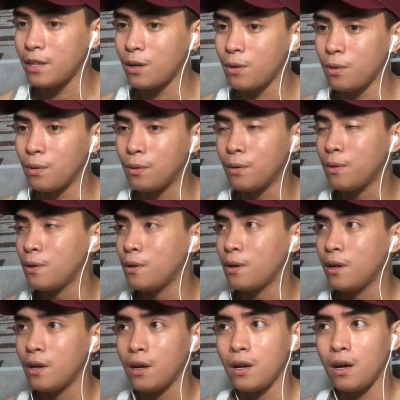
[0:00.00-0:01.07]
of
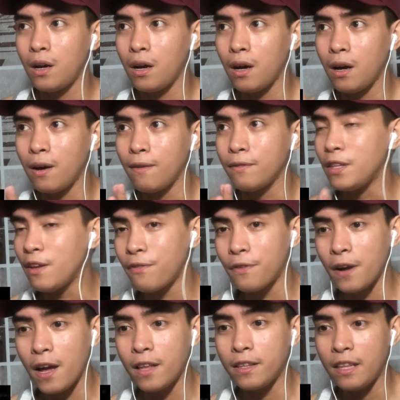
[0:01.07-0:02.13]

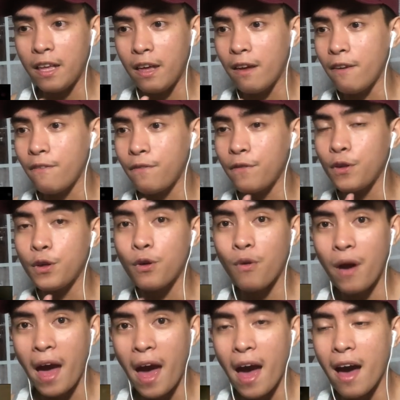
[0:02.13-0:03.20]
different if you
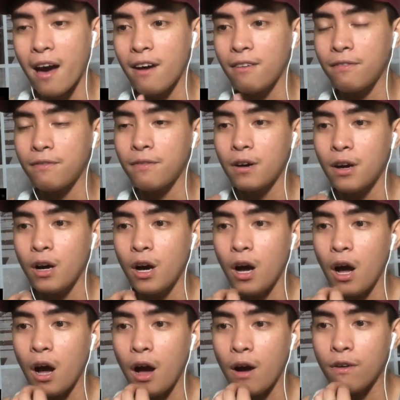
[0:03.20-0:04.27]
have
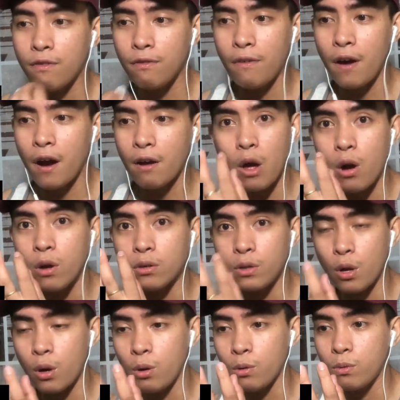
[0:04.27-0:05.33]
a very long
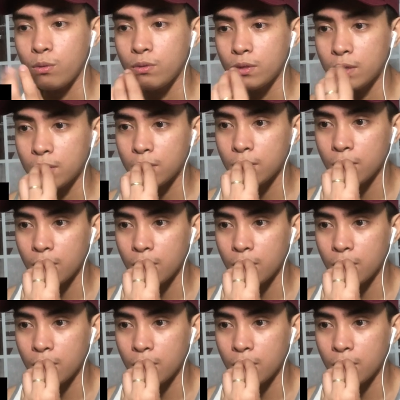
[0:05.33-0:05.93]
nose.